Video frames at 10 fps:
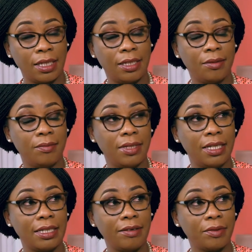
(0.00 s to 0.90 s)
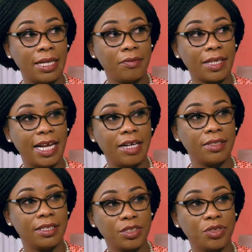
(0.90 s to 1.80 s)
And I've
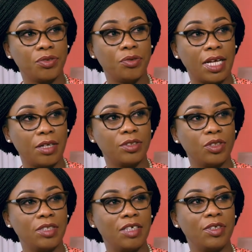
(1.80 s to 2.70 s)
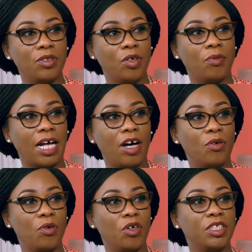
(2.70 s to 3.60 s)
carried this throughout. You never know
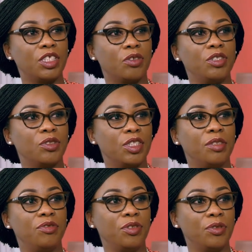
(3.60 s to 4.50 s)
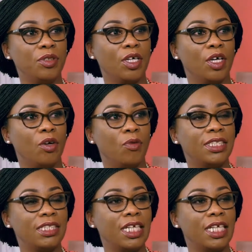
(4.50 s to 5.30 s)
how God is going to give you what he